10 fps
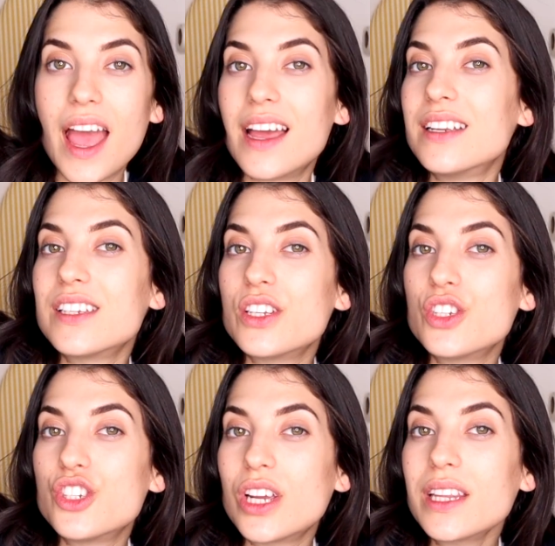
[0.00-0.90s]
and
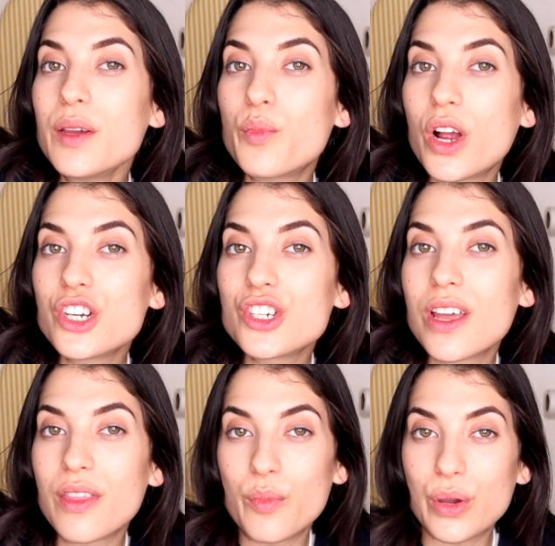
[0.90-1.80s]
gently brush
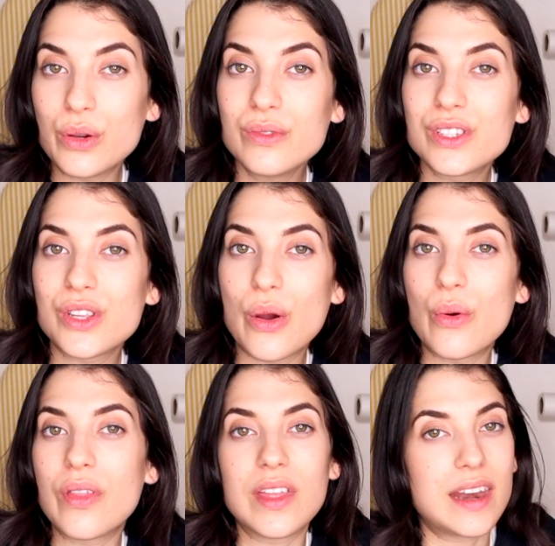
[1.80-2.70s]
the boot so
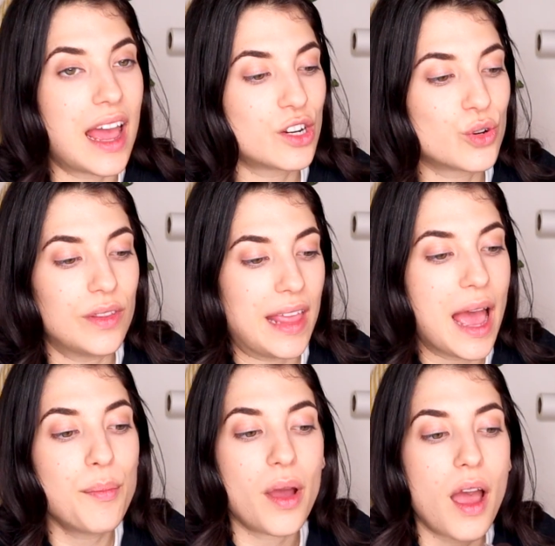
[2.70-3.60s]
the natural
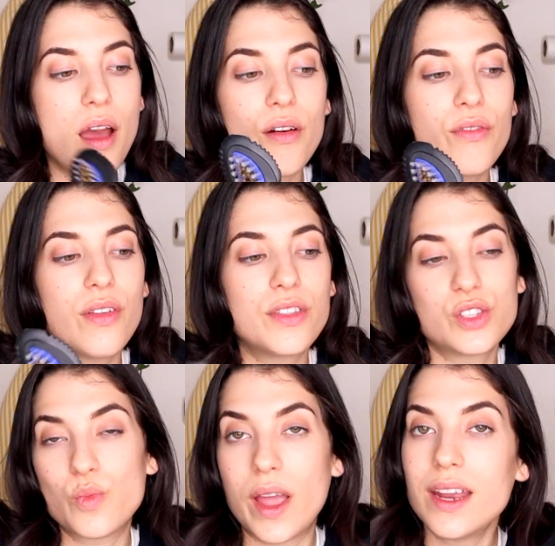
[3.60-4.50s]
nap of the
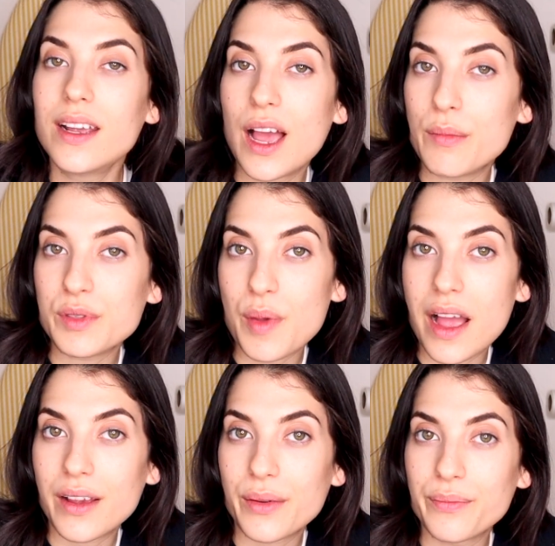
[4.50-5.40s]
suede comes
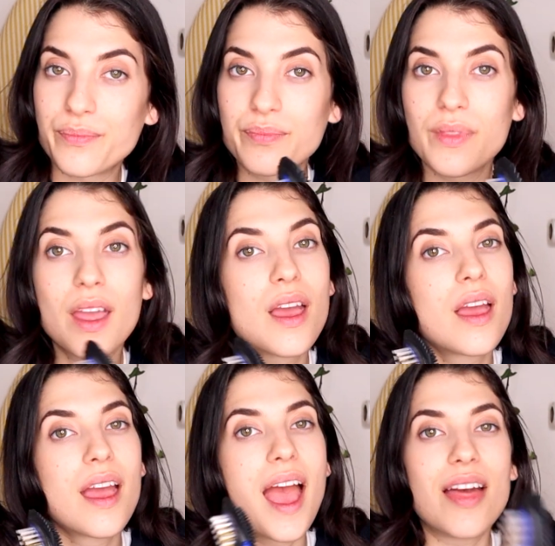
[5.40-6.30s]
back.
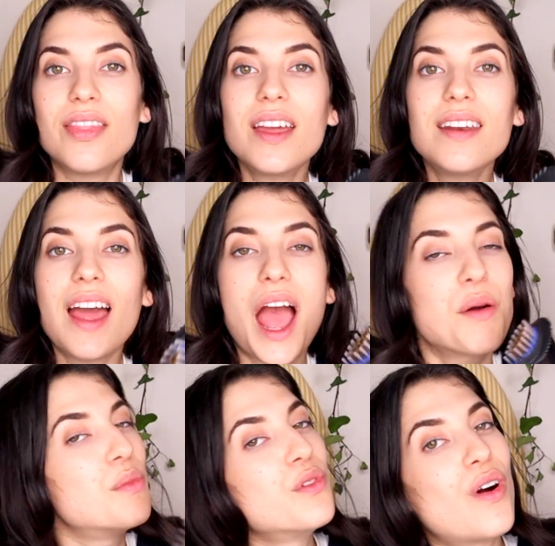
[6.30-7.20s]
And then I
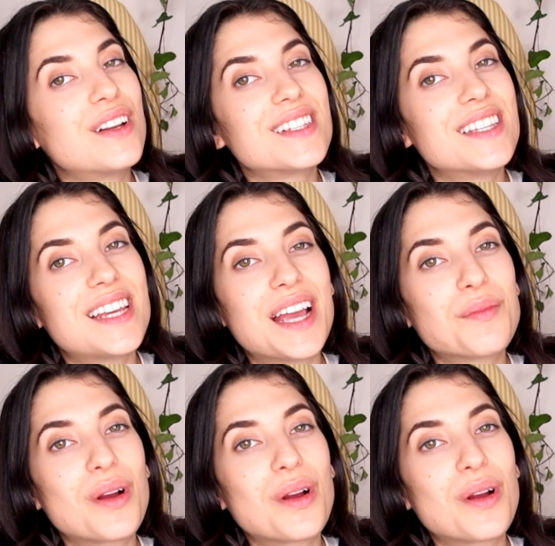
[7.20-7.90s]
will move on to the dyeing